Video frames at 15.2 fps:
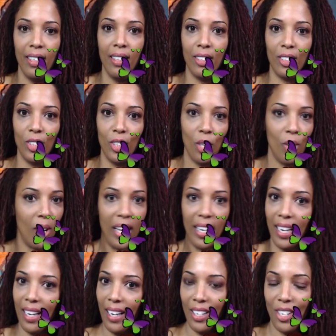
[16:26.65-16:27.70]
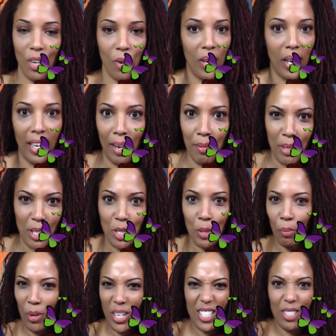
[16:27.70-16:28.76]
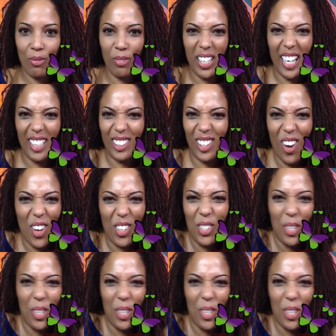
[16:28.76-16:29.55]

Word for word: you know, and I know I'm expressive when I talk,